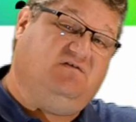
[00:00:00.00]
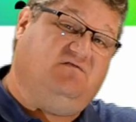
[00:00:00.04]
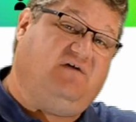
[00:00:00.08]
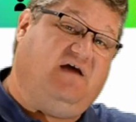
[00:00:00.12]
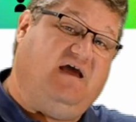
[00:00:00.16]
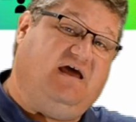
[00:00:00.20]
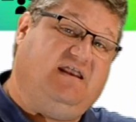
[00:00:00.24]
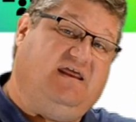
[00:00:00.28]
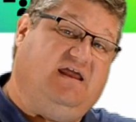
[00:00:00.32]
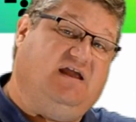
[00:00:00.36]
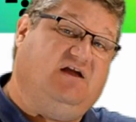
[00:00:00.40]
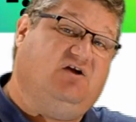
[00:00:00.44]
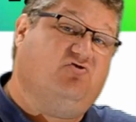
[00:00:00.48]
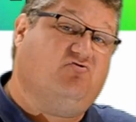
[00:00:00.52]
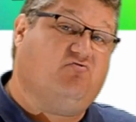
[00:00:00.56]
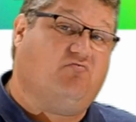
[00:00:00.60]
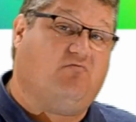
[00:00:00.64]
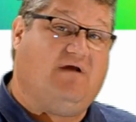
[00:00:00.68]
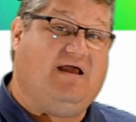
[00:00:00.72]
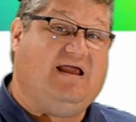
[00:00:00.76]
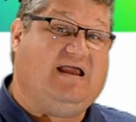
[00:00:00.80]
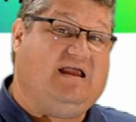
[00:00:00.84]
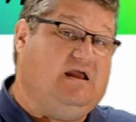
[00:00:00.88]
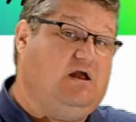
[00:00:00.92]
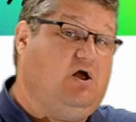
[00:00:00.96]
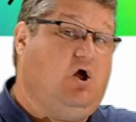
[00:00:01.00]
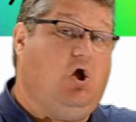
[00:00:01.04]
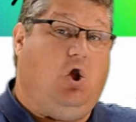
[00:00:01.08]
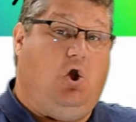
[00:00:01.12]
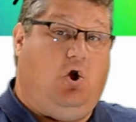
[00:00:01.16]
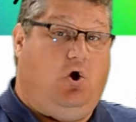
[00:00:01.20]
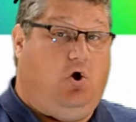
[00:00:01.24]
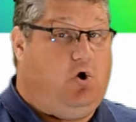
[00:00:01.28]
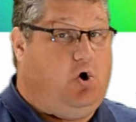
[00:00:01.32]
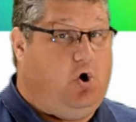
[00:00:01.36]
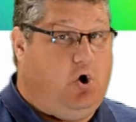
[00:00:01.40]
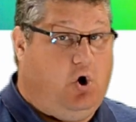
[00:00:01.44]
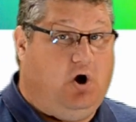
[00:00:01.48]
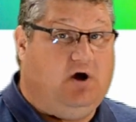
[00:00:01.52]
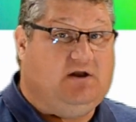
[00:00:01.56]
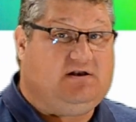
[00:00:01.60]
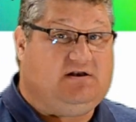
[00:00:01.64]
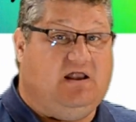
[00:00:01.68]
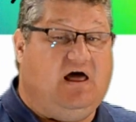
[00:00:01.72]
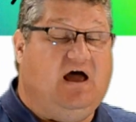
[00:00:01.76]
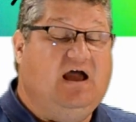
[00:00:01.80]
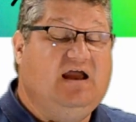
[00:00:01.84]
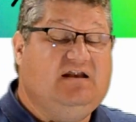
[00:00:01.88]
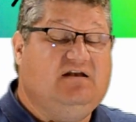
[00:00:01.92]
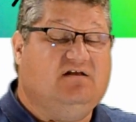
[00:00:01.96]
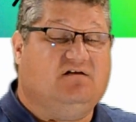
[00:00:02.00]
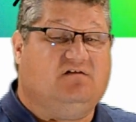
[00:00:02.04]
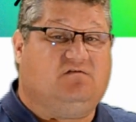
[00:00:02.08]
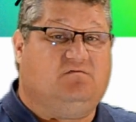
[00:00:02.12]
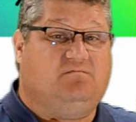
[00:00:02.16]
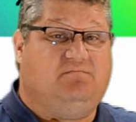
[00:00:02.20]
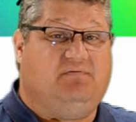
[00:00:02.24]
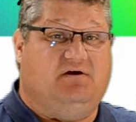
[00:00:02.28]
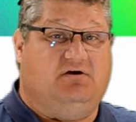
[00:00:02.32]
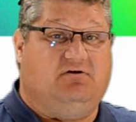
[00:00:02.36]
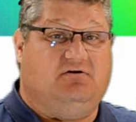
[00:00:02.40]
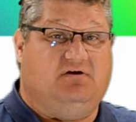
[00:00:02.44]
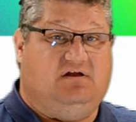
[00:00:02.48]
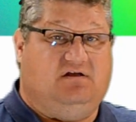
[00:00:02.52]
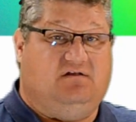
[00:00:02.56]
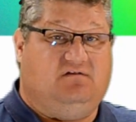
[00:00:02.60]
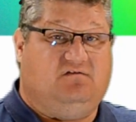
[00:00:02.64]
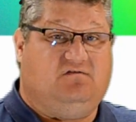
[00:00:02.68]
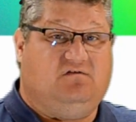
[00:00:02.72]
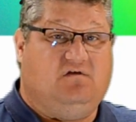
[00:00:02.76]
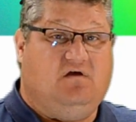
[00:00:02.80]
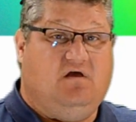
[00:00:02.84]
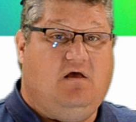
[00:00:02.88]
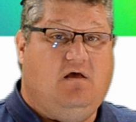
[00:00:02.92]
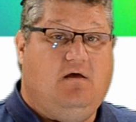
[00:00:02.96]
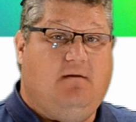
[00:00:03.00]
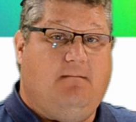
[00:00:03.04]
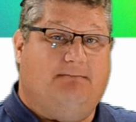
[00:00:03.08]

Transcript: have had a great online experience,